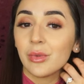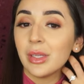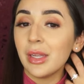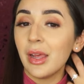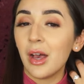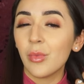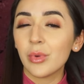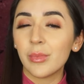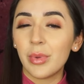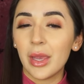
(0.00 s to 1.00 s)
really gonna help
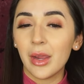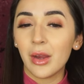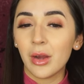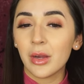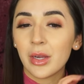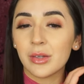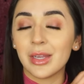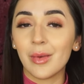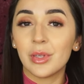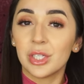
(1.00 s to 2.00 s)
repair your
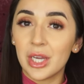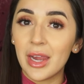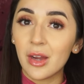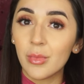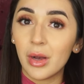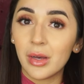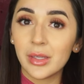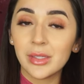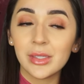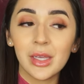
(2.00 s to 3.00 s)
damaged hair
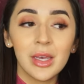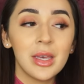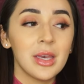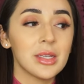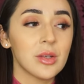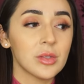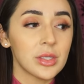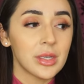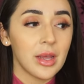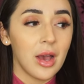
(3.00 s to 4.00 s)
bonds. It's also
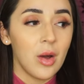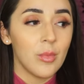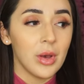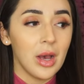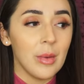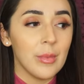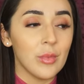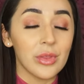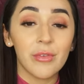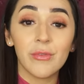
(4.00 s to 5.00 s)
gonna help um,
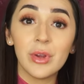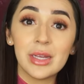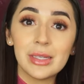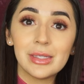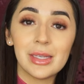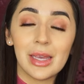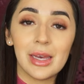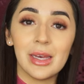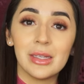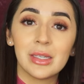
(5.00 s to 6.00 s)
with frizz
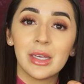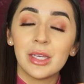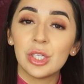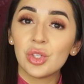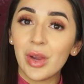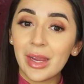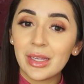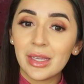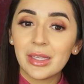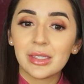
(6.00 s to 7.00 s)
and
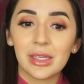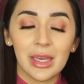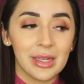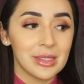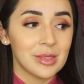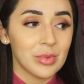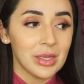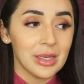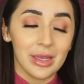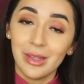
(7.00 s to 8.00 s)
dryness and
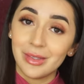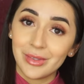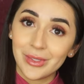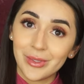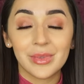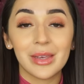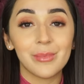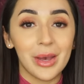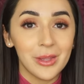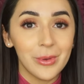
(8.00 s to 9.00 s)
split ends.
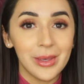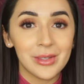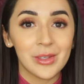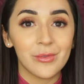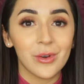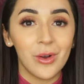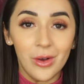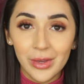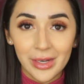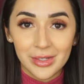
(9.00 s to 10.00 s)
By the way, it is good for
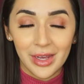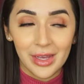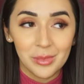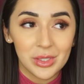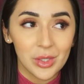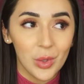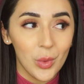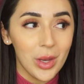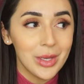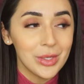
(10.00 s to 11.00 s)
all hair types, so